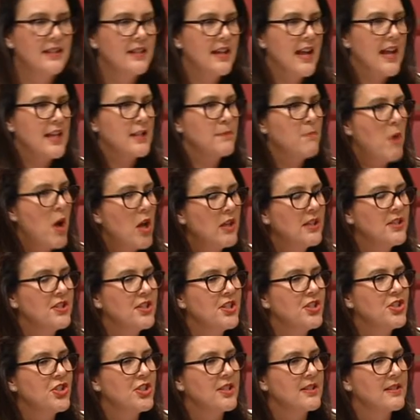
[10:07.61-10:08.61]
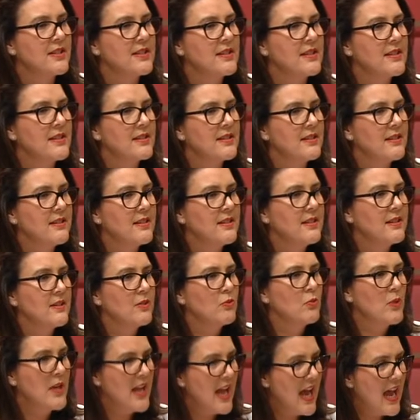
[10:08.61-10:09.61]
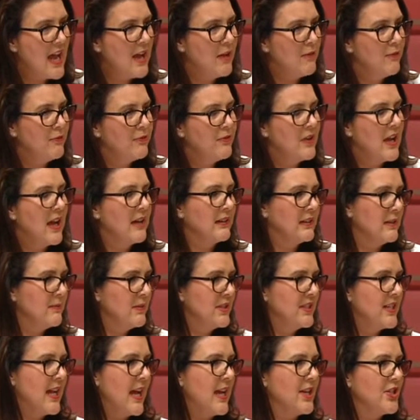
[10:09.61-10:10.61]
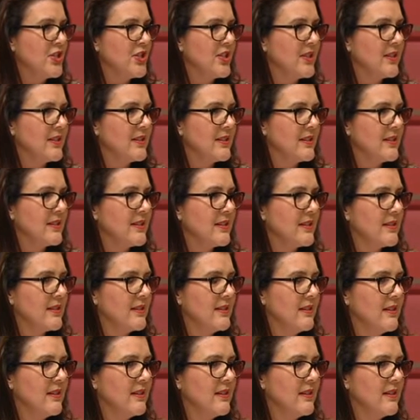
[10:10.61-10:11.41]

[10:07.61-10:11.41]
As politicians, we have our limitations,